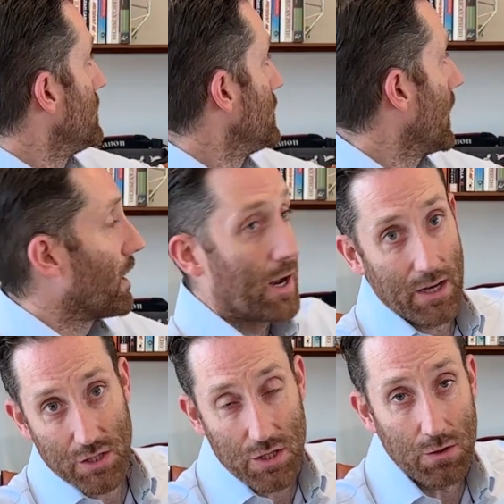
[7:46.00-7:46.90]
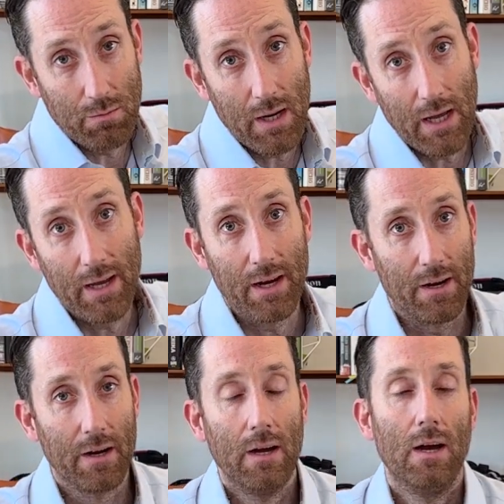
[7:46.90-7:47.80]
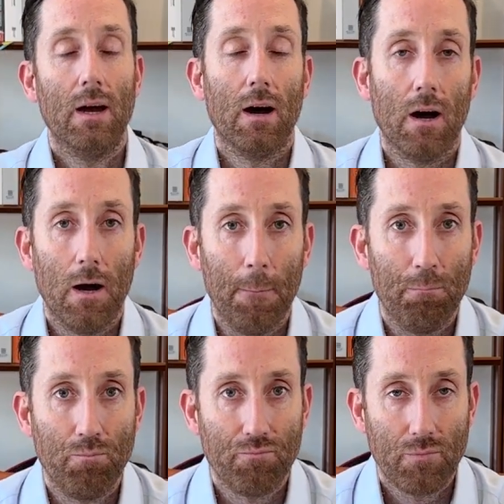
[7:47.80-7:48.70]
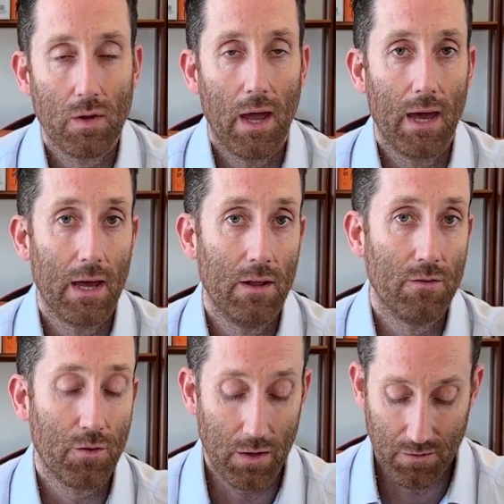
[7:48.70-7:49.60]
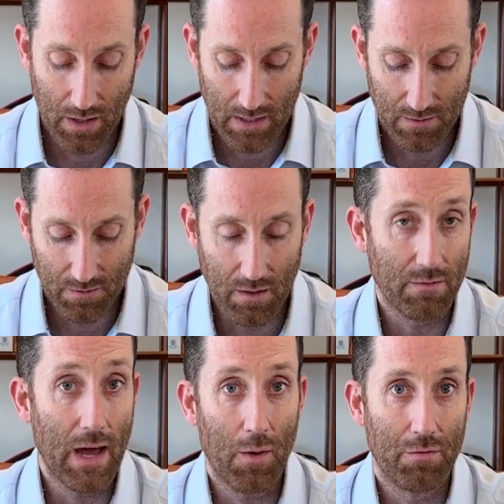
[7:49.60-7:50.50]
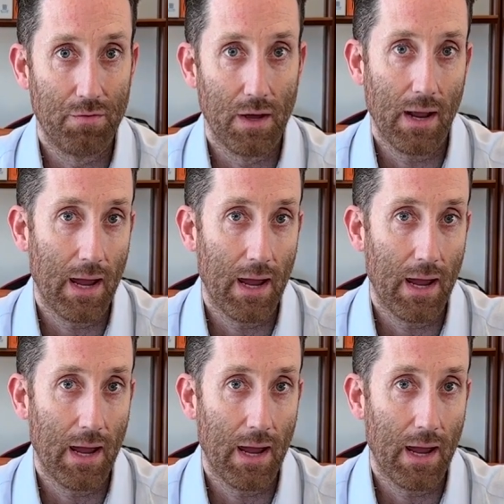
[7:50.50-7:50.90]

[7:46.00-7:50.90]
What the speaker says: JRX2 Mini here. And so I decided to see if that would fit,